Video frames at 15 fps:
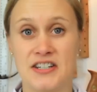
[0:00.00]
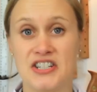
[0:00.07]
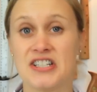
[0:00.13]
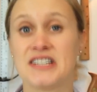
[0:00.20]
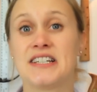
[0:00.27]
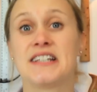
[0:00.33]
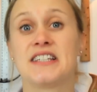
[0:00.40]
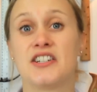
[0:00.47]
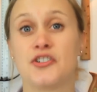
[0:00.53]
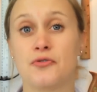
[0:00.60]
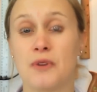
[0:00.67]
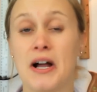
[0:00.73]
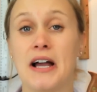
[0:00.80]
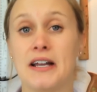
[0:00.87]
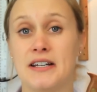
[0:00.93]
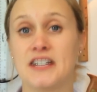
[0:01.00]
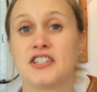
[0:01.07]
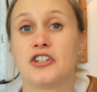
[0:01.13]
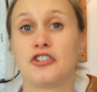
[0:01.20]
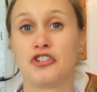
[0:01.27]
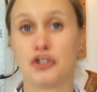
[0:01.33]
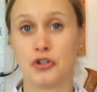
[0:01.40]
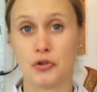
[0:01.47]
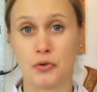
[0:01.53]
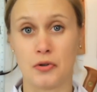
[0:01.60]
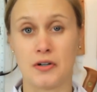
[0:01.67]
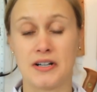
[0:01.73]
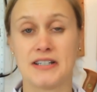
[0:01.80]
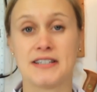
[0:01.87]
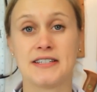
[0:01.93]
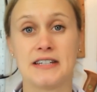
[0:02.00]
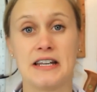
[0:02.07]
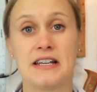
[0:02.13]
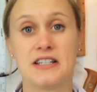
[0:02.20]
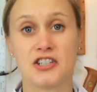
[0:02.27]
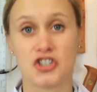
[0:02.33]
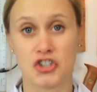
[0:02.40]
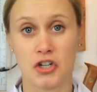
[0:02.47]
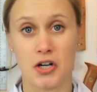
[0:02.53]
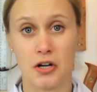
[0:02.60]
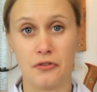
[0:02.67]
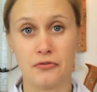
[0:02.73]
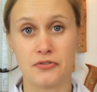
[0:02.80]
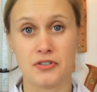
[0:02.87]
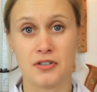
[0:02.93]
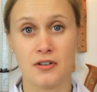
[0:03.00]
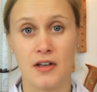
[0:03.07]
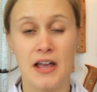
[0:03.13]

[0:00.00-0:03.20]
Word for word: it just doesn't dry, it doesn't cure, it stays soft.